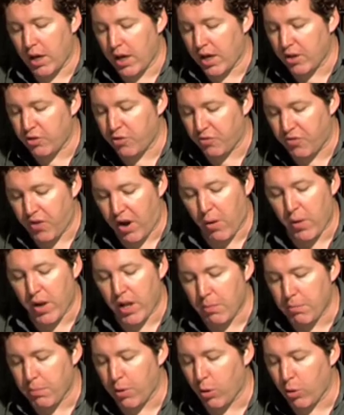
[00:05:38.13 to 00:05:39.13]
It's very
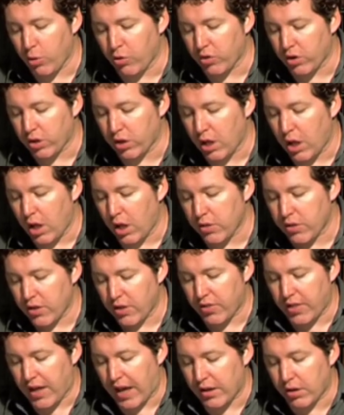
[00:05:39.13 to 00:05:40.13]
important
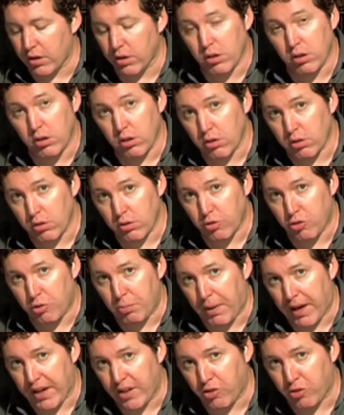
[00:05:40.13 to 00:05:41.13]
that that
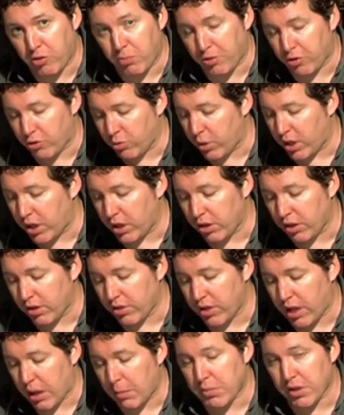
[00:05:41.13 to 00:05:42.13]
space between the
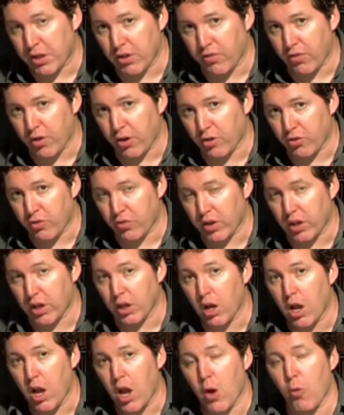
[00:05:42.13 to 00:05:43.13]
thumb and the first
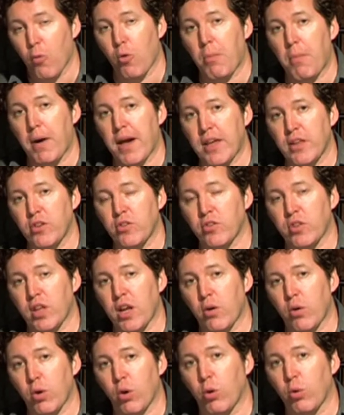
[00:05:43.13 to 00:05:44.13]
finger remains
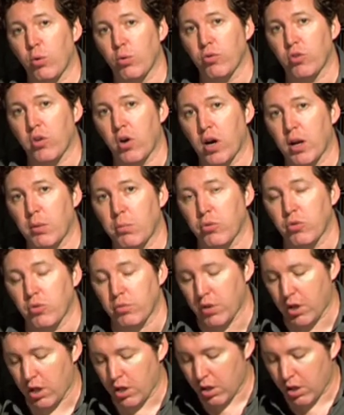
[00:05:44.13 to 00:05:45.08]
there at all times.